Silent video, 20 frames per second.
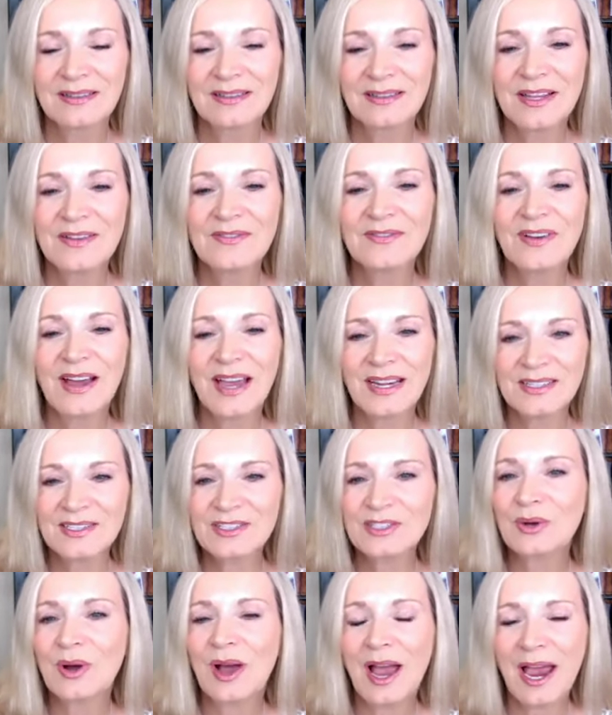They invite us
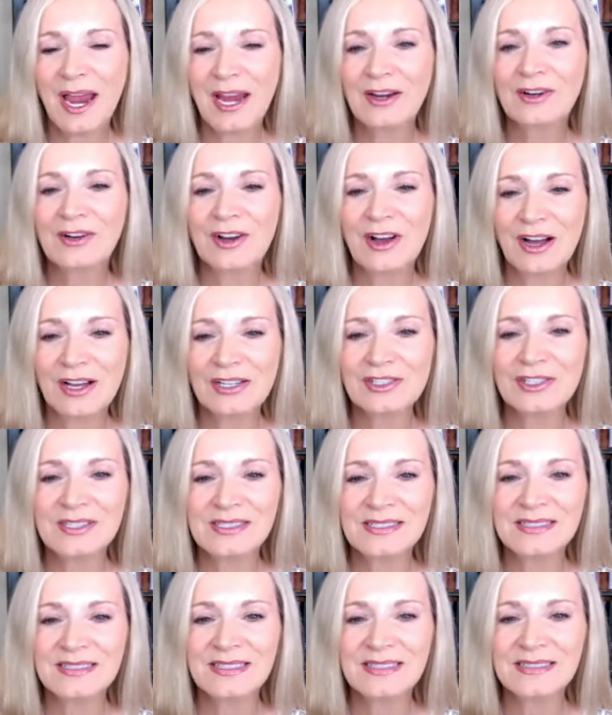to a higher
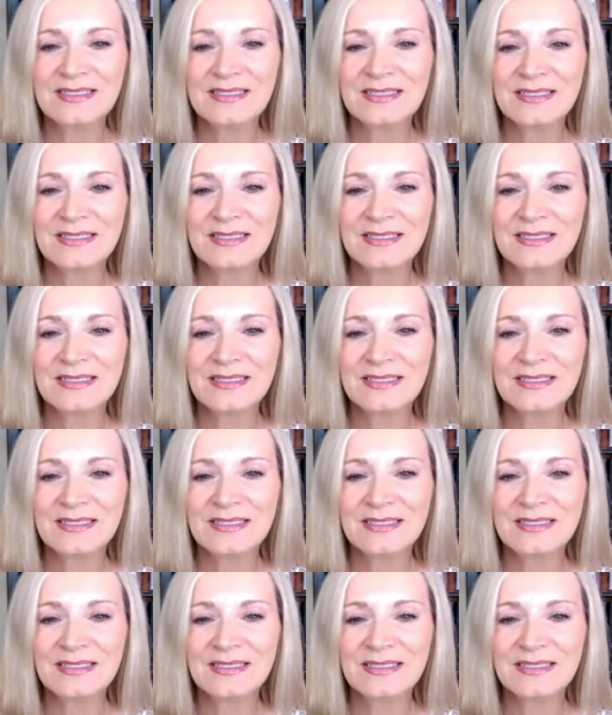consciousness.